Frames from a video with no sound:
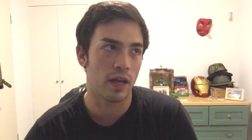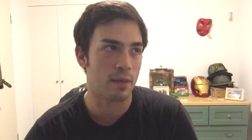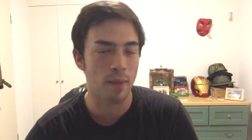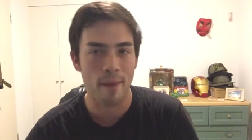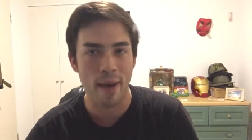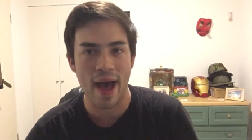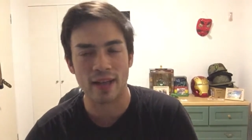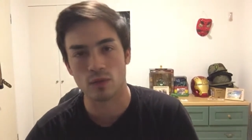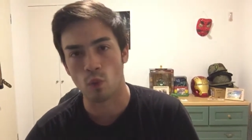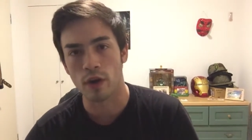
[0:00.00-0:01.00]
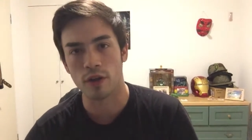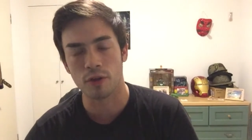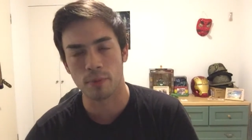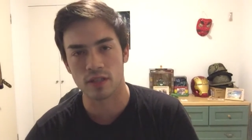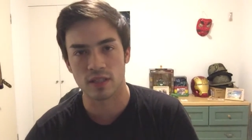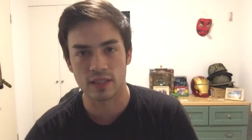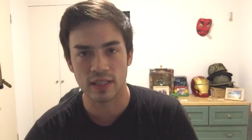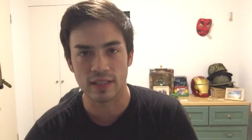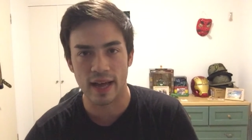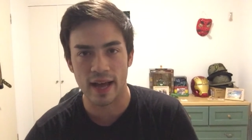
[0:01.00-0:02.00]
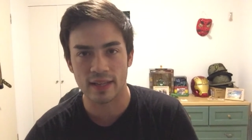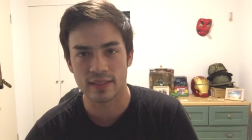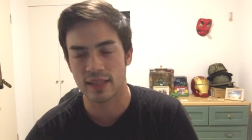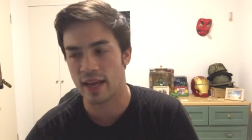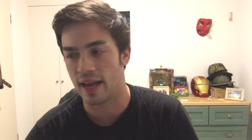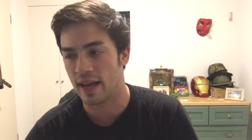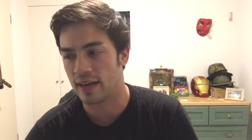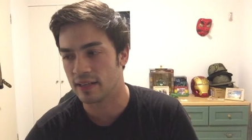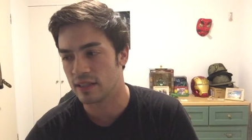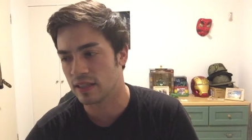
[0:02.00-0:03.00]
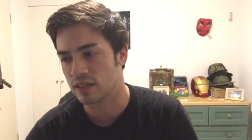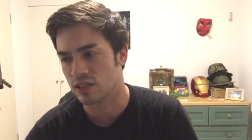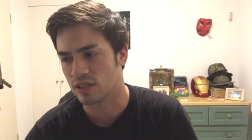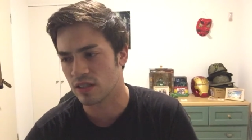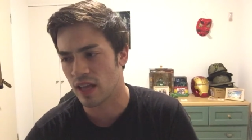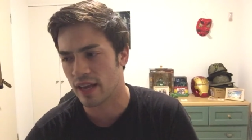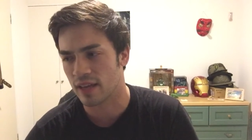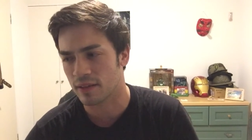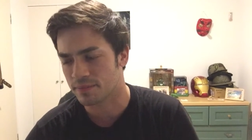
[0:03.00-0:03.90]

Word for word: in my past one other person did that and it's just like,